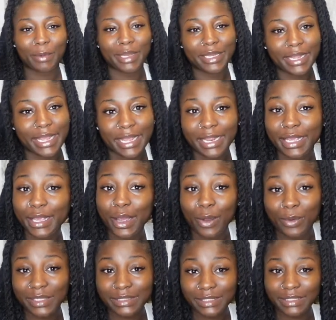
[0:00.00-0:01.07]
my dad. He
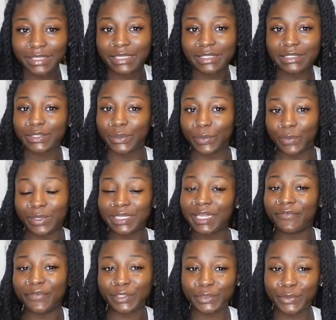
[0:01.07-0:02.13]
always cooking, so one thing
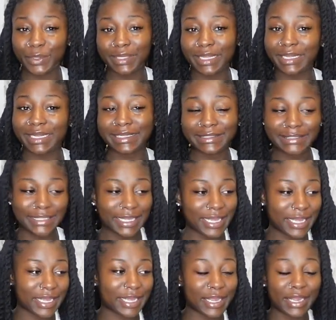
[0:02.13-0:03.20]
for sure, like I
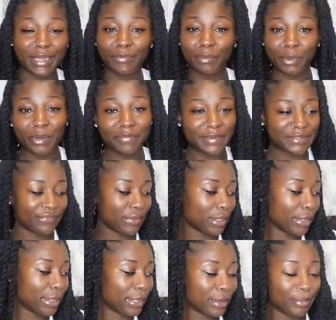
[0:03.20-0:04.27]
said in a previous video,
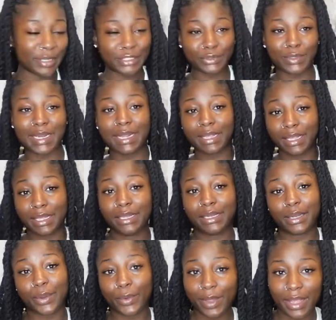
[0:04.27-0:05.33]
he gonna make sure I eat,
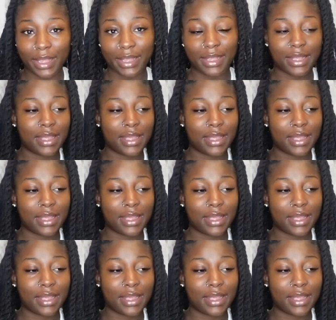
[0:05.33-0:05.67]
okay?